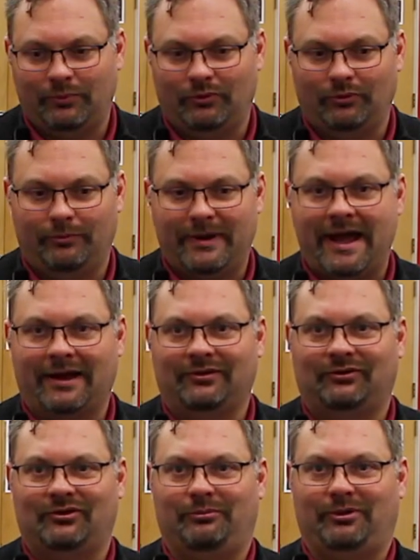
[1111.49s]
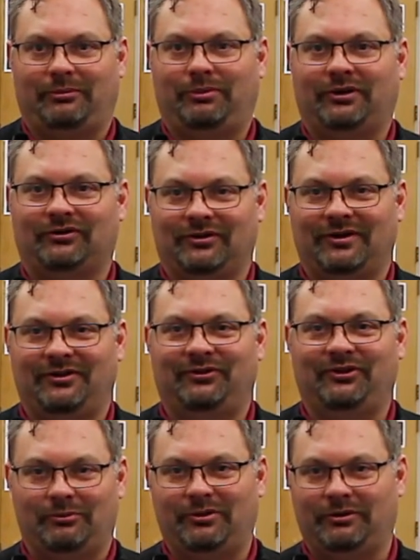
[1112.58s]
pull back to the big picture and
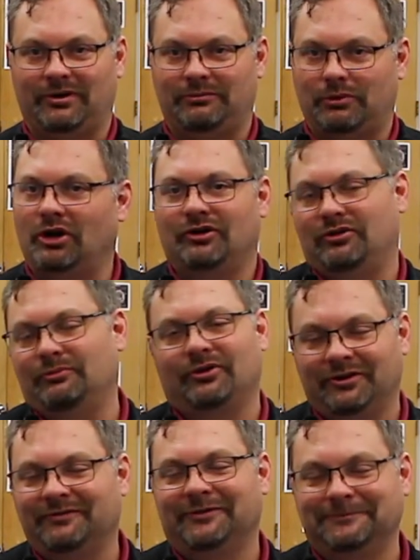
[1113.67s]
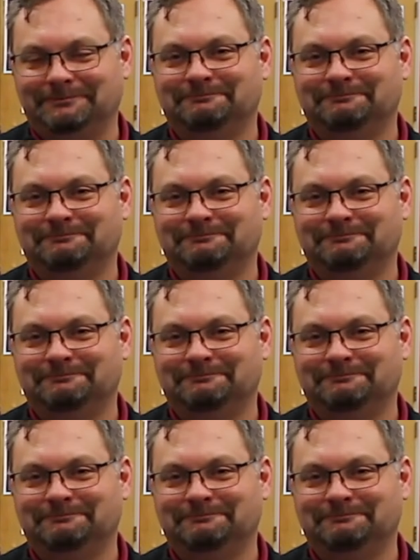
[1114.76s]
see the big red barn in the middle of it.